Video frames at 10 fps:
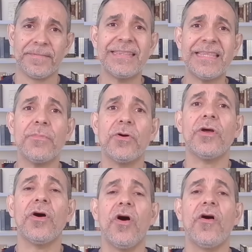The
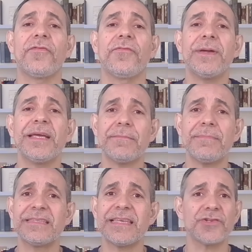demon of
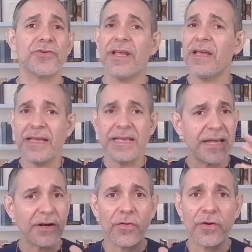victimization
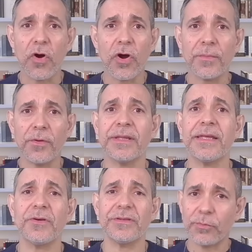is another horrible
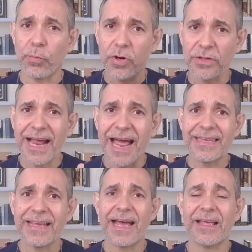demon that works
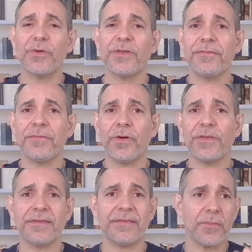hand in hand
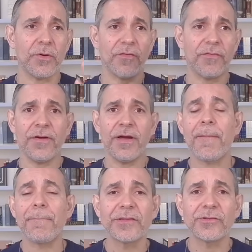with the demon of
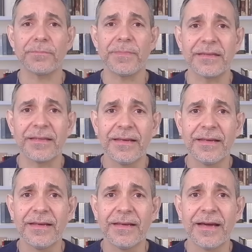abandonment.
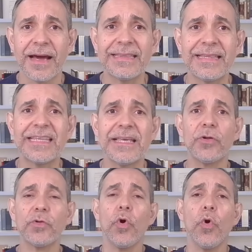And that
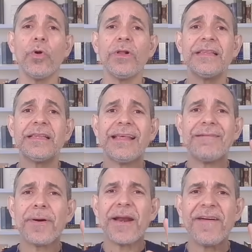demon will
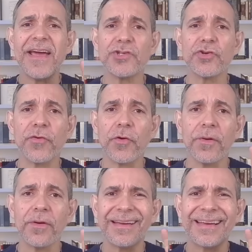prevent you
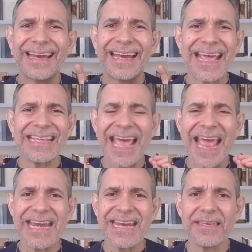from creating
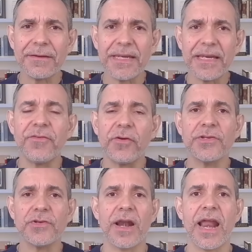anything meaningful
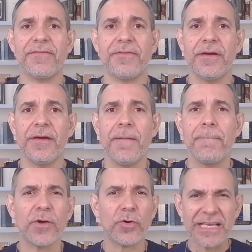in your life.
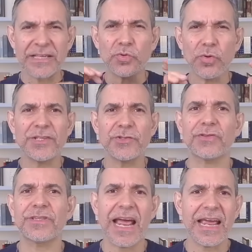Because as soon as
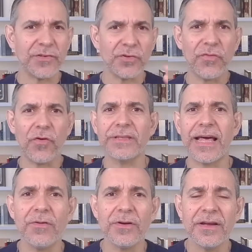you try and you fall
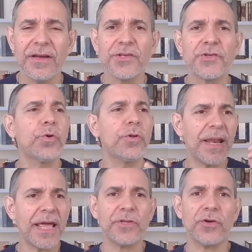down, you will
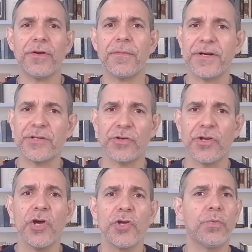blame the other
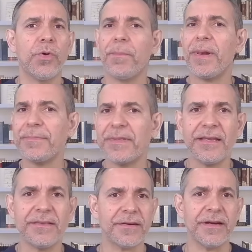person. You will blame
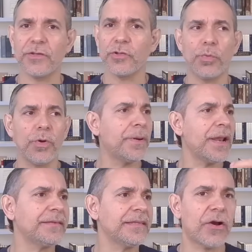the internet. You will
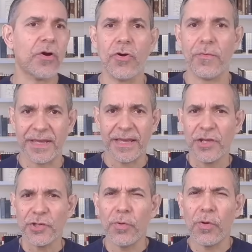blame the economy.
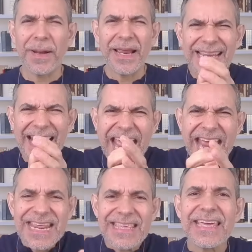You will blame
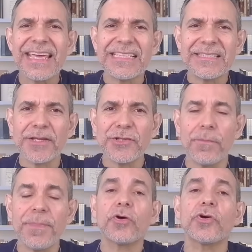anything else but
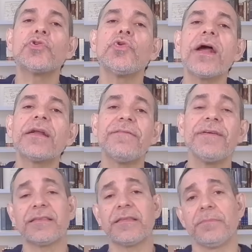you because you are the
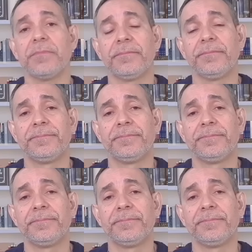victim.